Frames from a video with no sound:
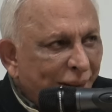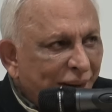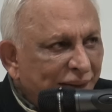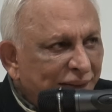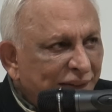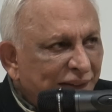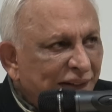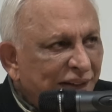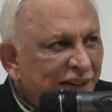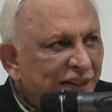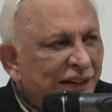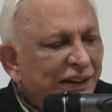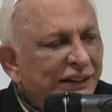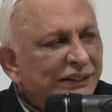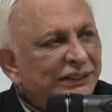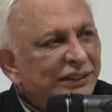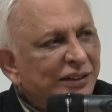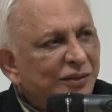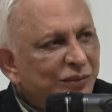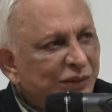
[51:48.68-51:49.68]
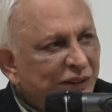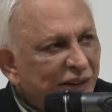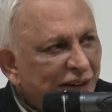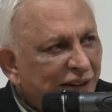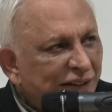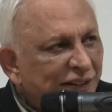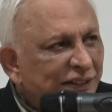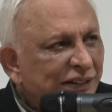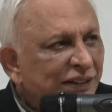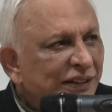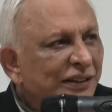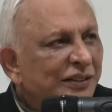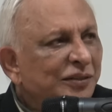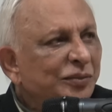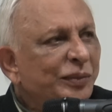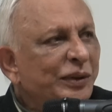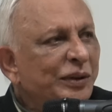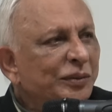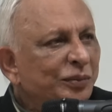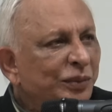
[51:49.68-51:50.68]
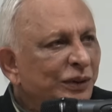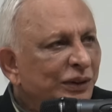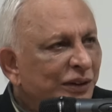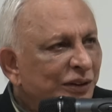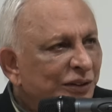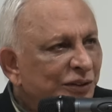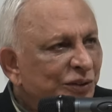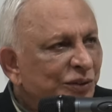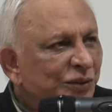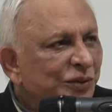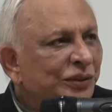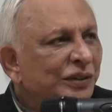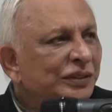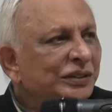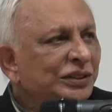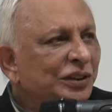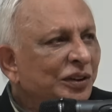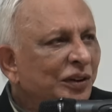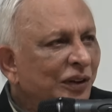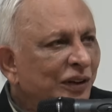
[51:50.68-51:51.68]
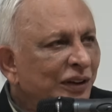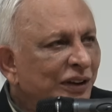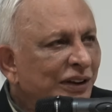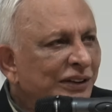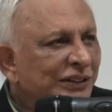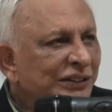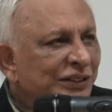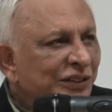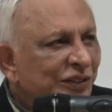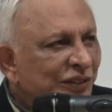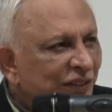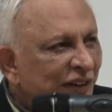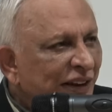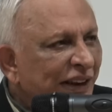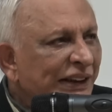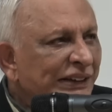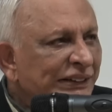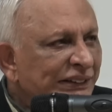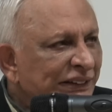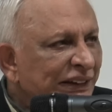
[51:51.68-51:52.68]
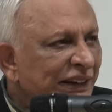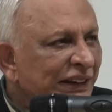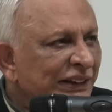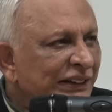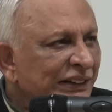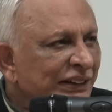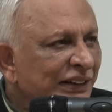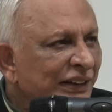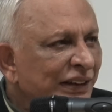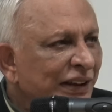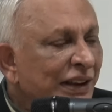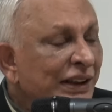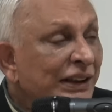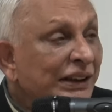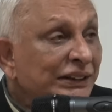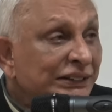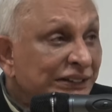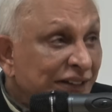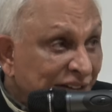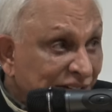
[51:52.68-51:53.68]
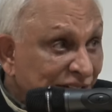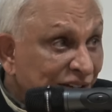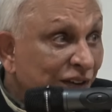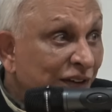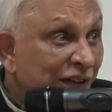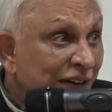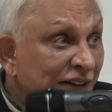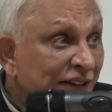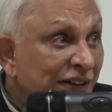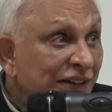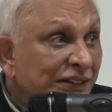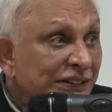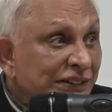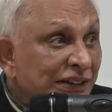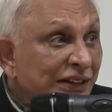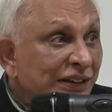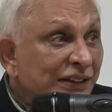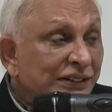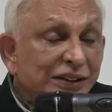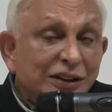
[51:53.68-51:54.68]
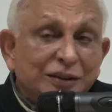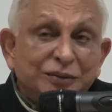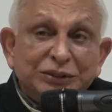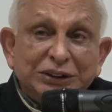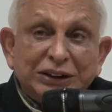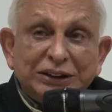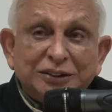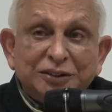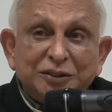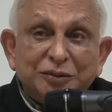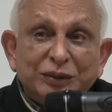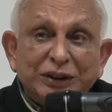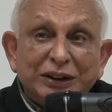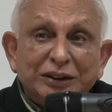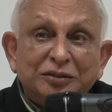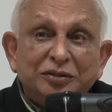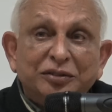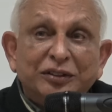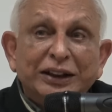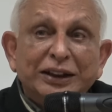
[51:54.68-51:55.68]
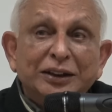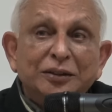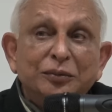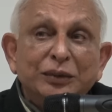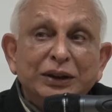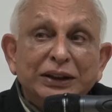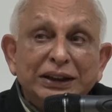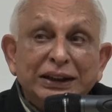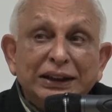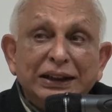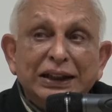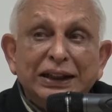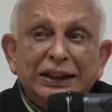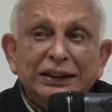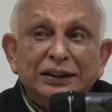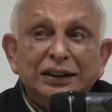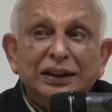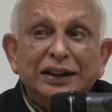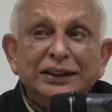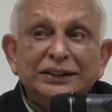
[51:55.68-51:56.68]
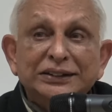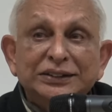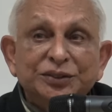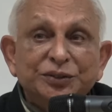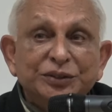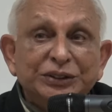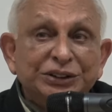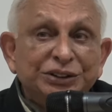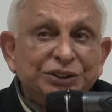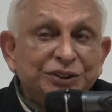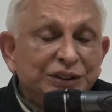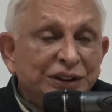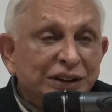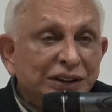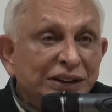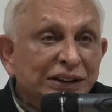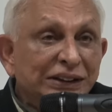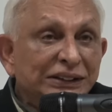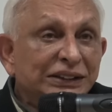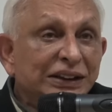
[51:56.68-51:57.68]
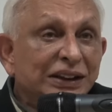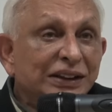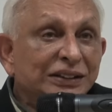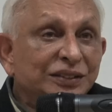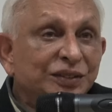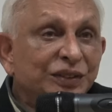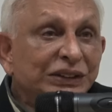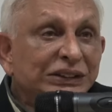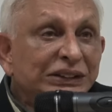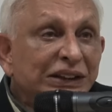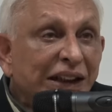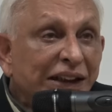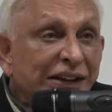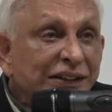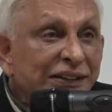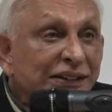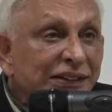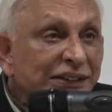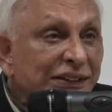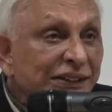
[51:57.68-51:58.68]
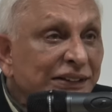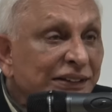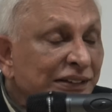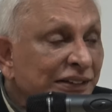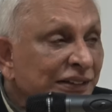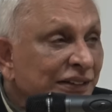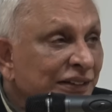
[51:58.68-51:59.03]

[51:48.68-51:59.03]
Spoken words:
and then get some Sanskrit people, to scholars, to translate it. Since you are interested in the subject, you might find many guidelines which you can discuss with scientists